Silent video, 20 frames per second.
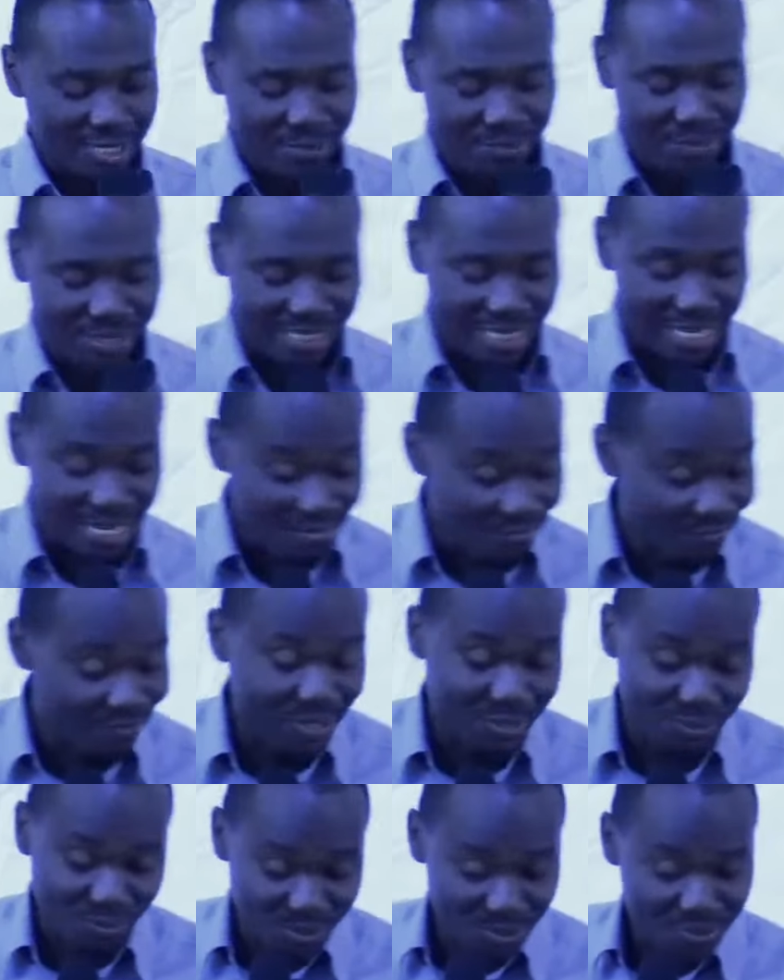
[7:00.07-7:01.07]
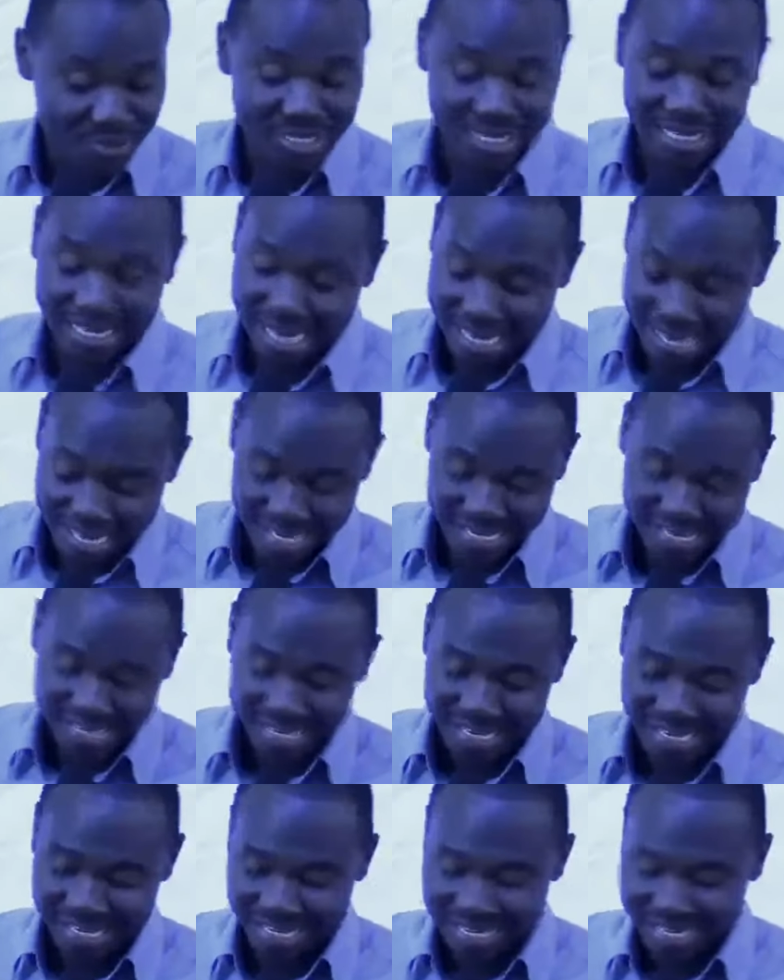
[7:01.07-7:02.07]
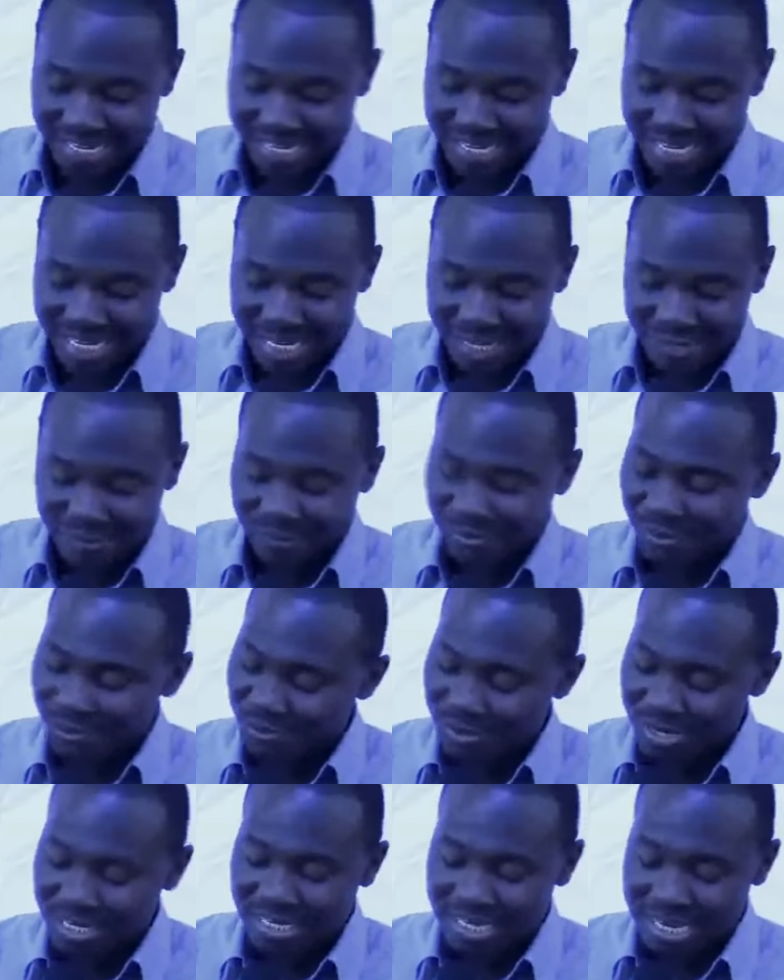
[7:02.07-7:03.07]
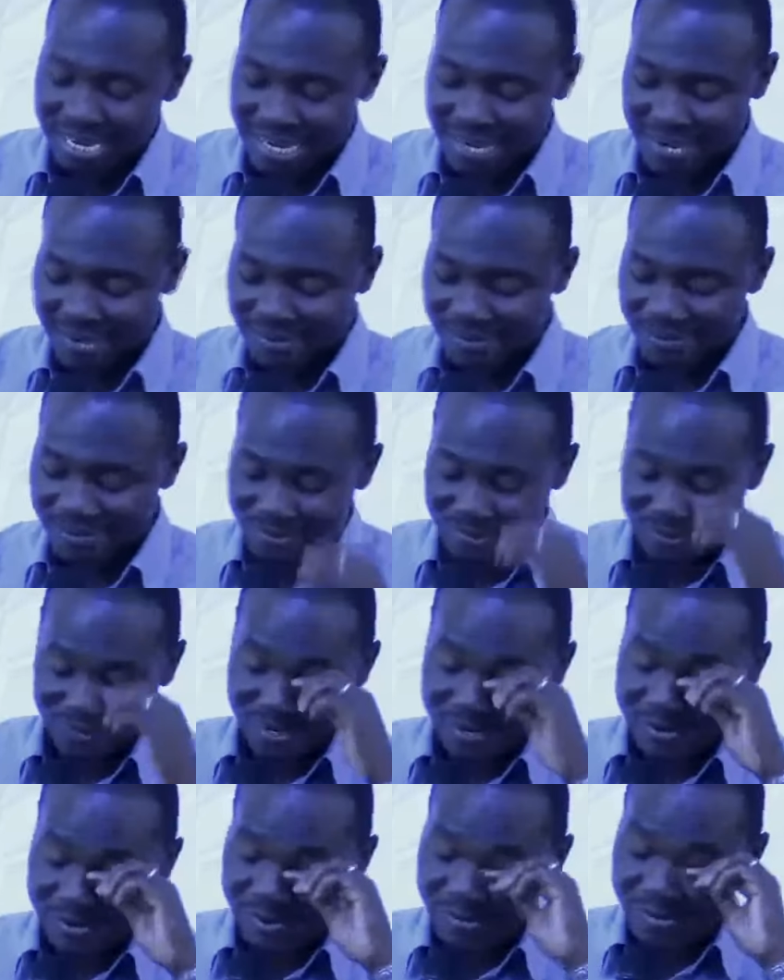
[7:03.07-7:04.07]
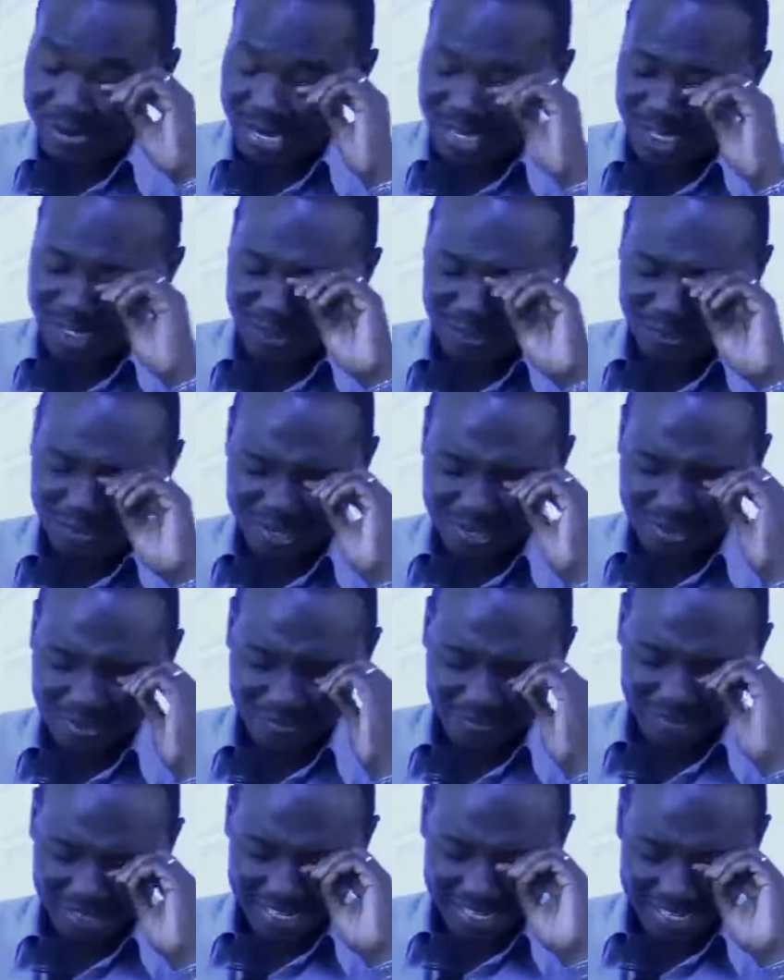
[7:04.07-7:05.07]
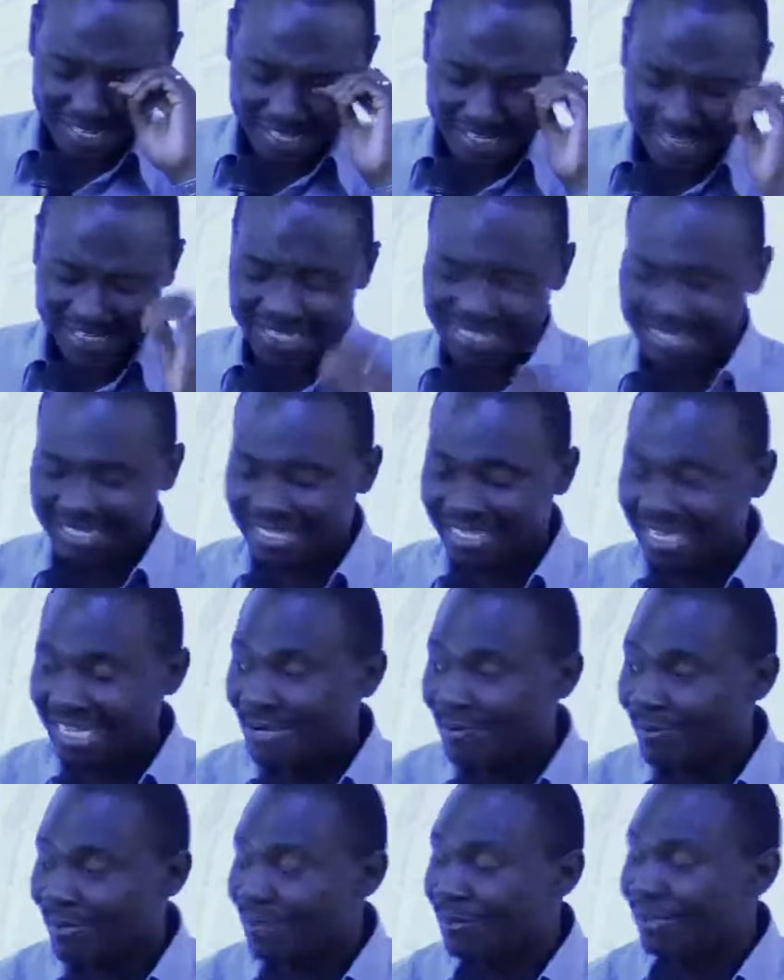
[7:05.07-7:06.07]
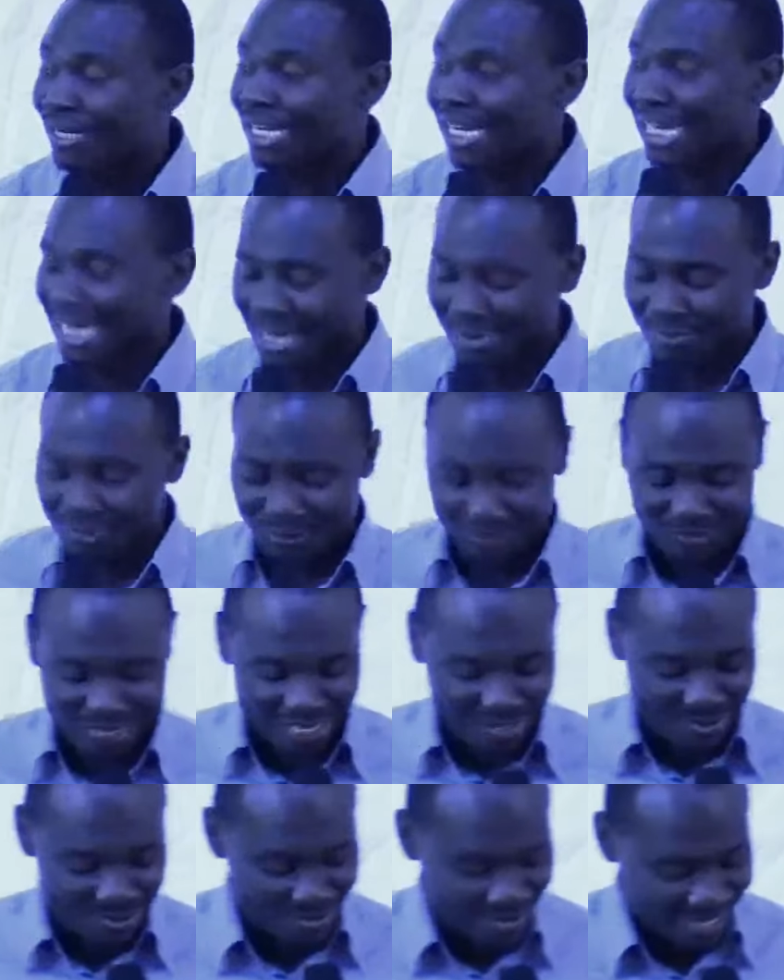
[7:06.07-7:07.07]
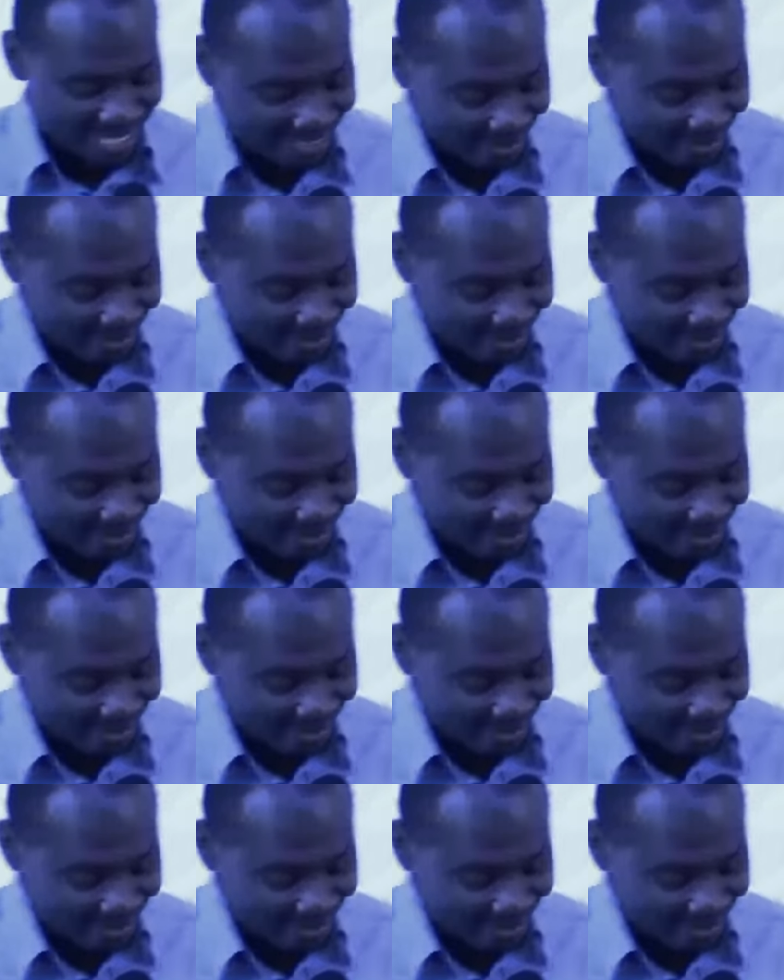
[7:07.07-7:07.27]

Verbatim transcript: Mr. Humphreys was not here, we would wonder now, we go back to our villages and see how we could clap to the Lord.